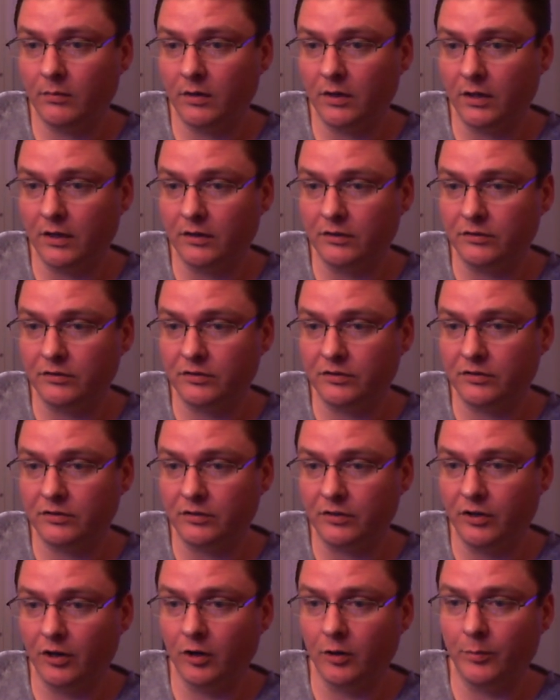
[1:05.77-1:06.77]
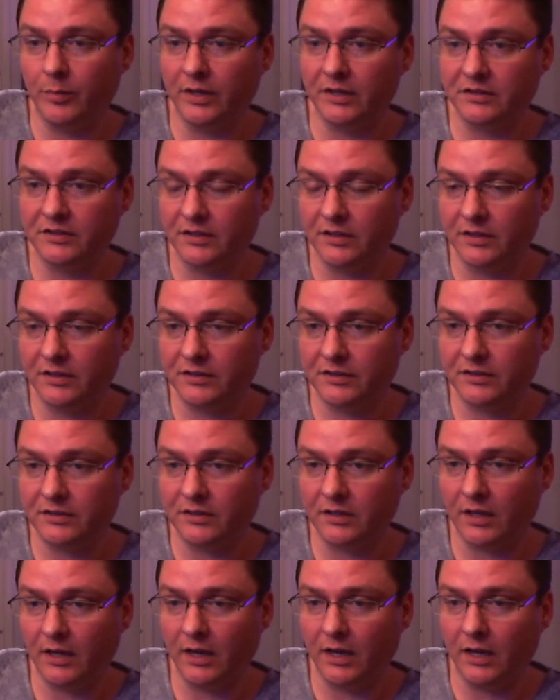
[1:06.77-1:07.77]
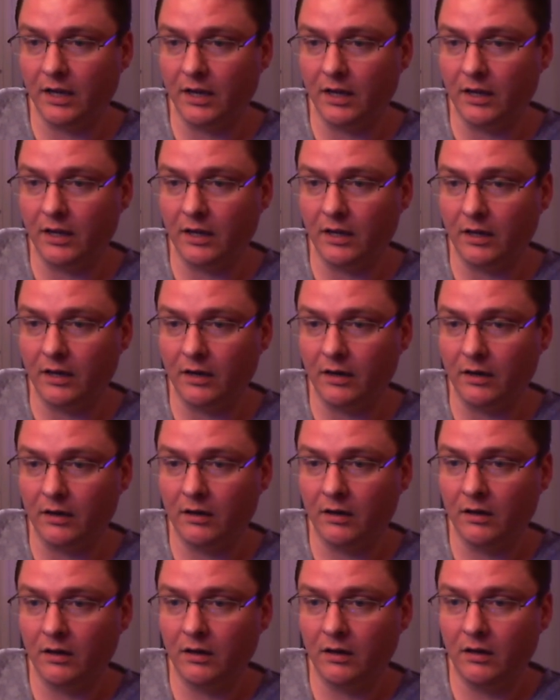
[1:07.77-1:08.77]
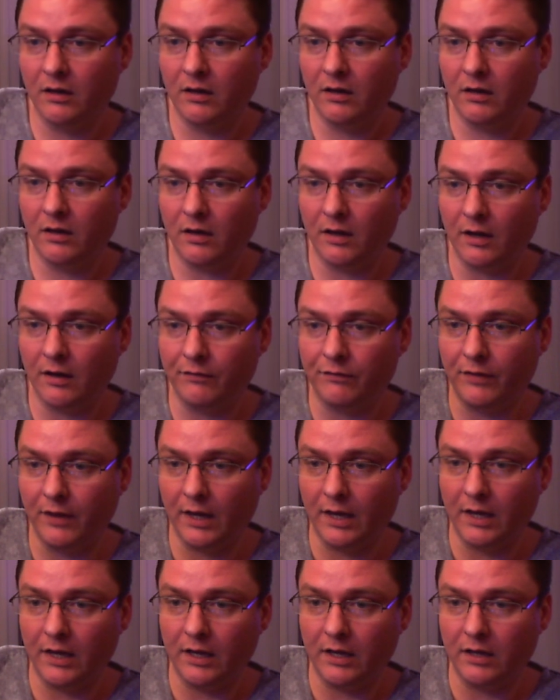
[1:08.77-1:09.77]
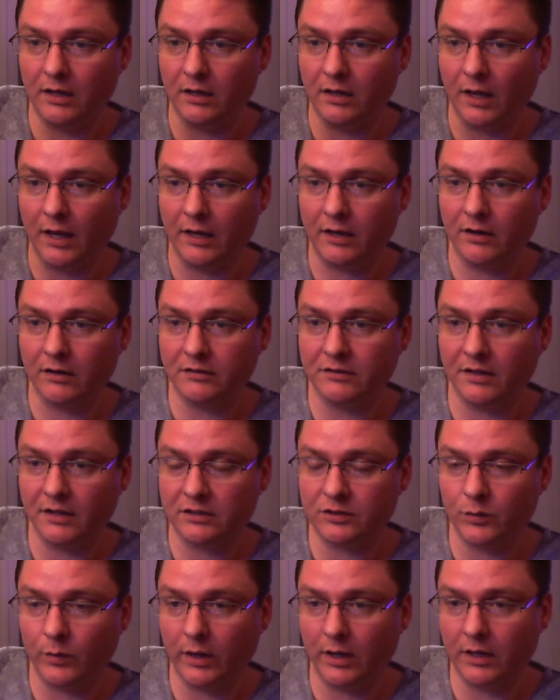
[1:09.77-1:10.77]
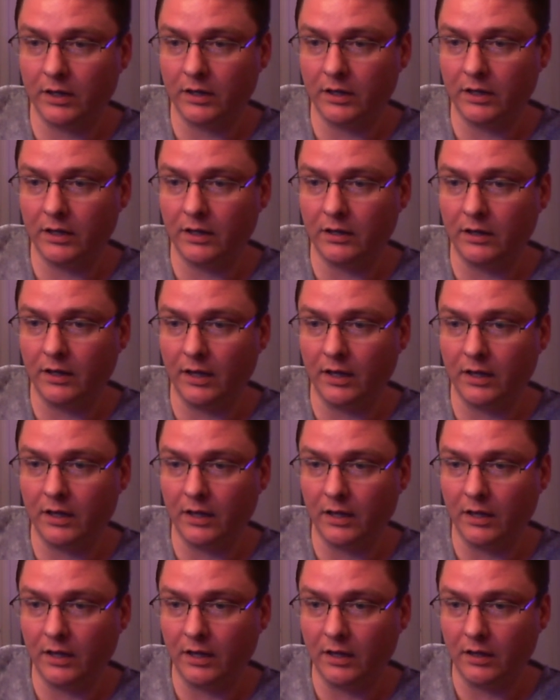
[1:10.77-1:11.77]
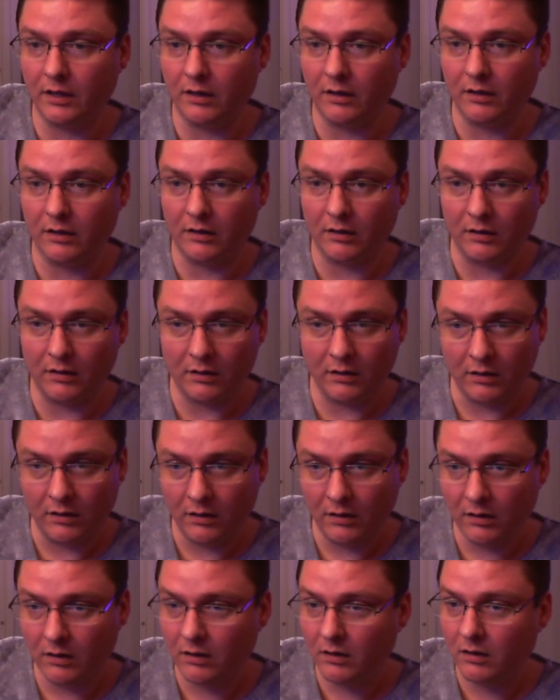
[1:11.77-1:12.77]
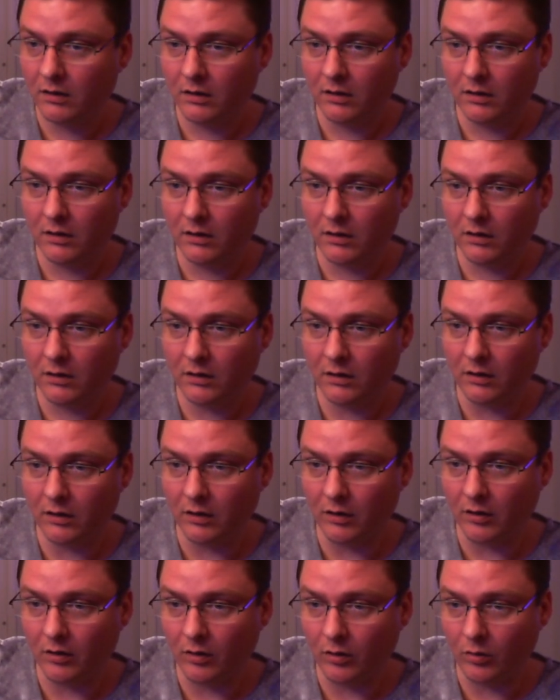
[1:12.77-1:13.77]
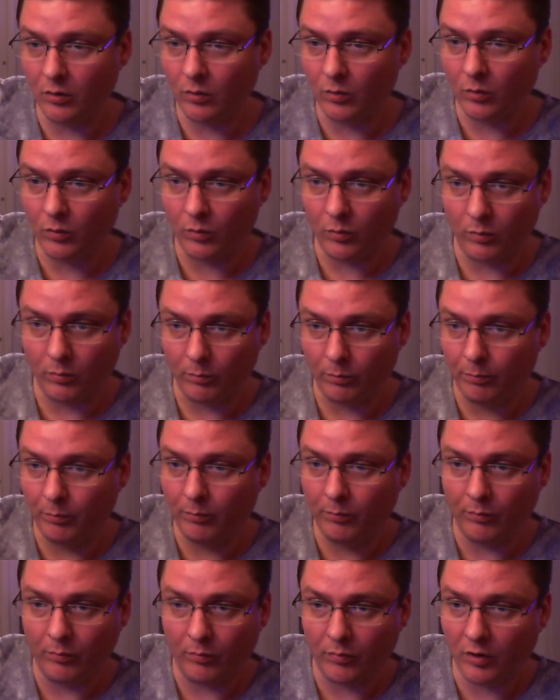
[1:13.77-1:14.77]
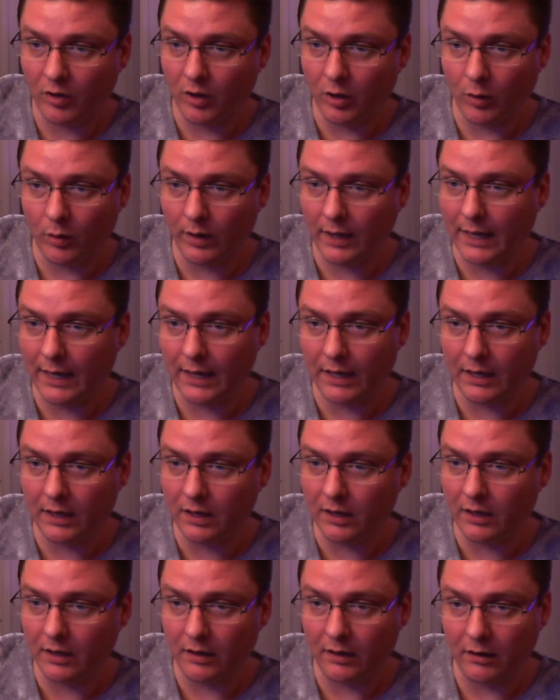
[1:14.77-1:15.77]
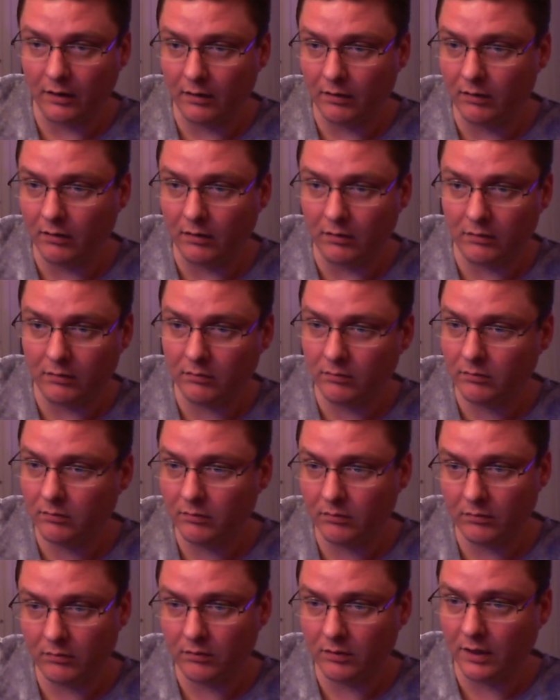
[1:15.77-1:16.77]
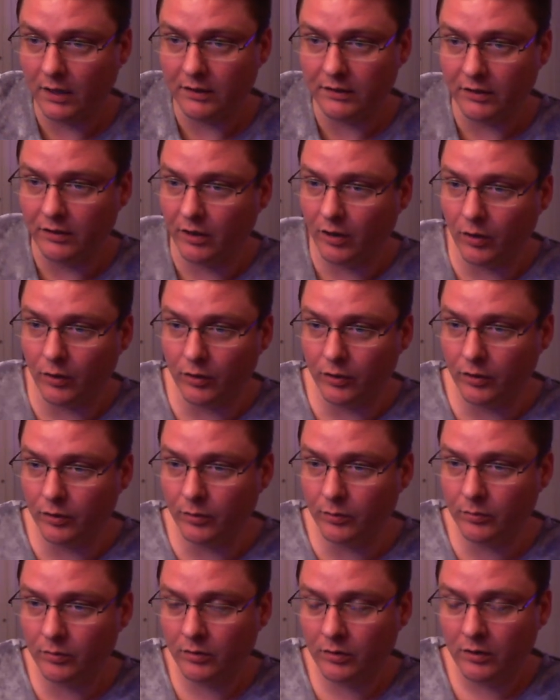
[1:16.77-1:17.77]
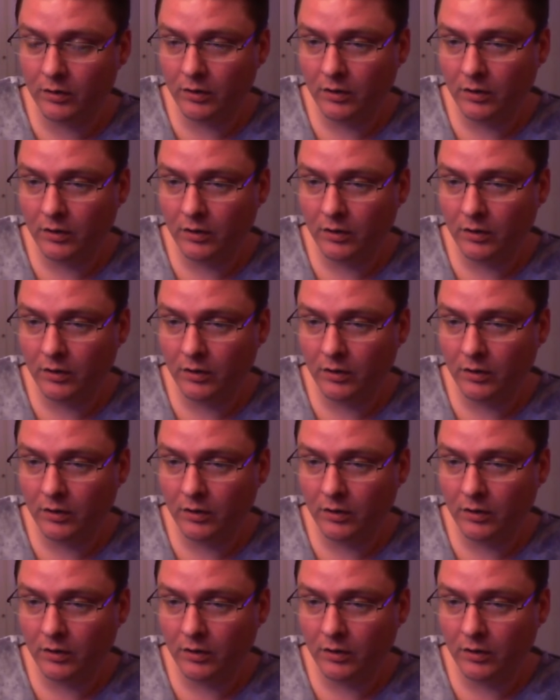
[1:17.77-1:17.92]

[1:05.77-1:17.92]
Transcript: is your business, and if they like your sexuality, they can, you know, go ahead and get to know you,